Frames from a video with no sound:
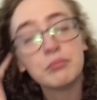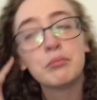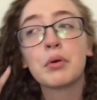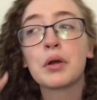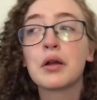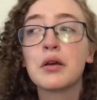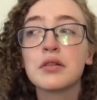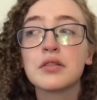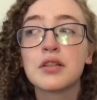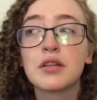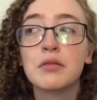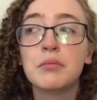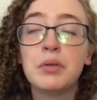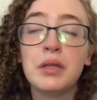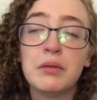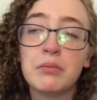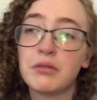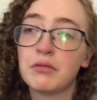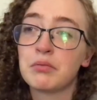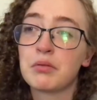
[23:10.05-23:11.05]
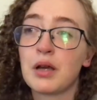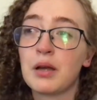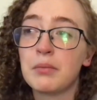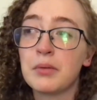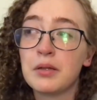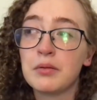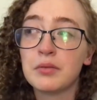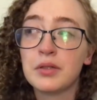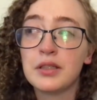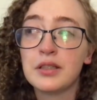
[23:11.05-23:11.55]
But also, people
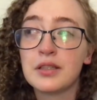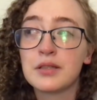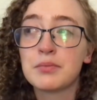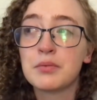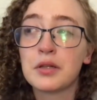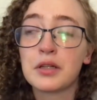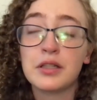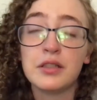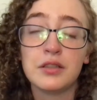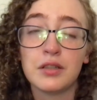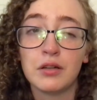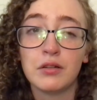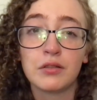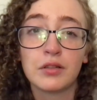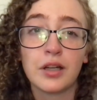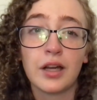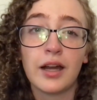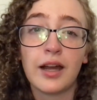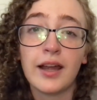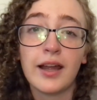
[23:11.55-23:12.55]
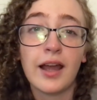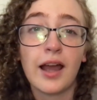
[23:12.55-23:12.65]
probably read this book and don't cry.